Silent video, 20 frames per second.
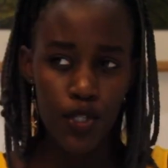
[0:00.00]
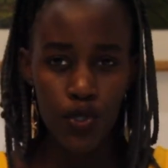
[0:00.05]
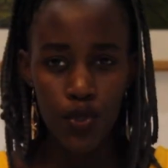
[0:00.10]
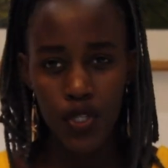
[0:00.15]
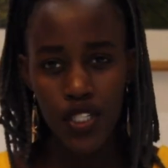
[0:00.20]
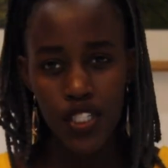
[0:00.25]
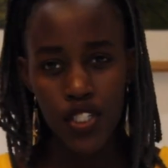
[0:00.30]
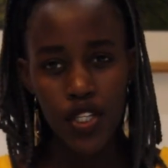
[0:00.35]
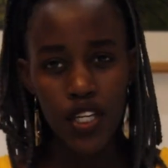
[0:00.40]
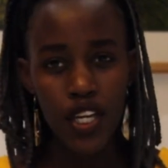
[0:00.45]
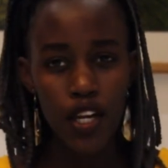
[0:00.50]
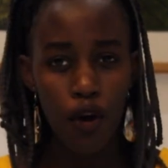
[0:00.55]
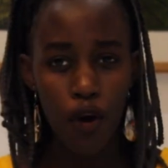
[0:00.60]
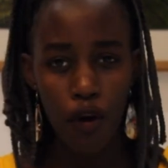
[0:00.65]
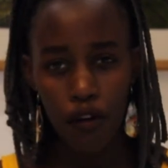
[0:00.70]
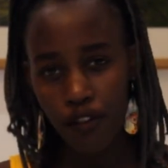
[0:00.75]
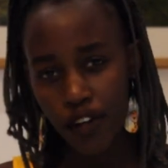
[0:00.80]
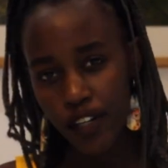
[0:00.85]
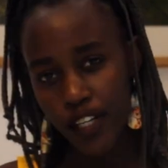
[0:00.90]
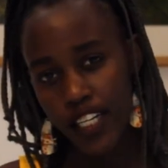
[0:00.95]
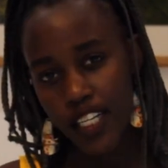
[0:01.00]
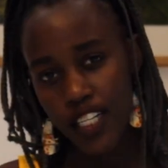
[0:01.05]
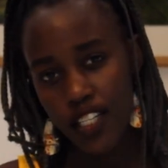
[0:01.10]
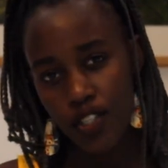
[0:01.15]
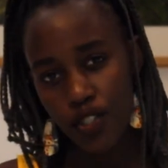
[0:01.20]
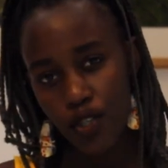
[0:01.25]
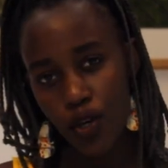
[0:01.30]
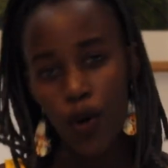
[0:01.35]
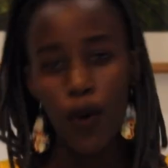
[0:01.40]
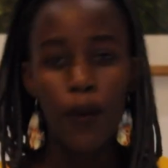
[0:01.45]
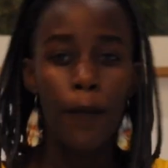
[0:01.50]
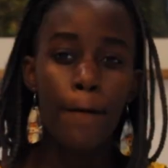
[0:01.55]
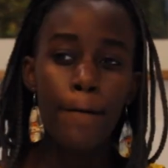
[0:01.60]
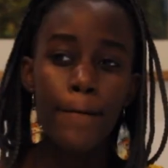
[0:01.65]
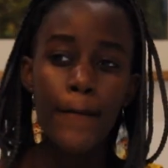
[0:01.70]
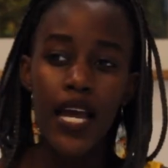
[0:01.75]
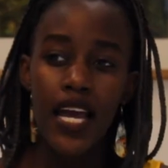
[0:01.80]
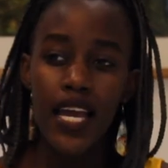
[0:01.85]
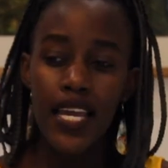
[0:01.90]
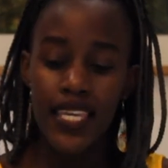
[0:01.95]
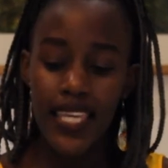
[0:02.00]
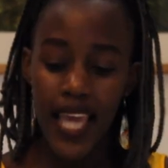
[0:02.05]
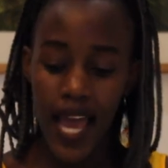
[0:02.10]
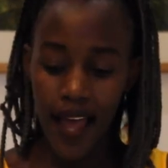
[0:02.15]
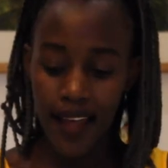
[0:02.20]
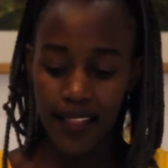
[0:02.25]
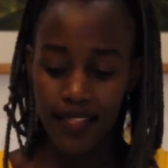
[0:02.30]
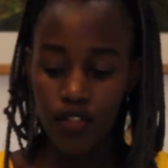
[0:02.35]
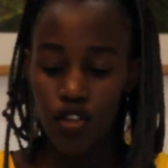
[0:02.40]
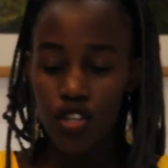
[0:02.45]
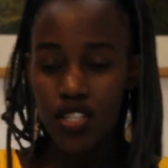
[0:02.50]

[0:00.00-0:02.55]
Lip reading: sure to get over it. So yeah,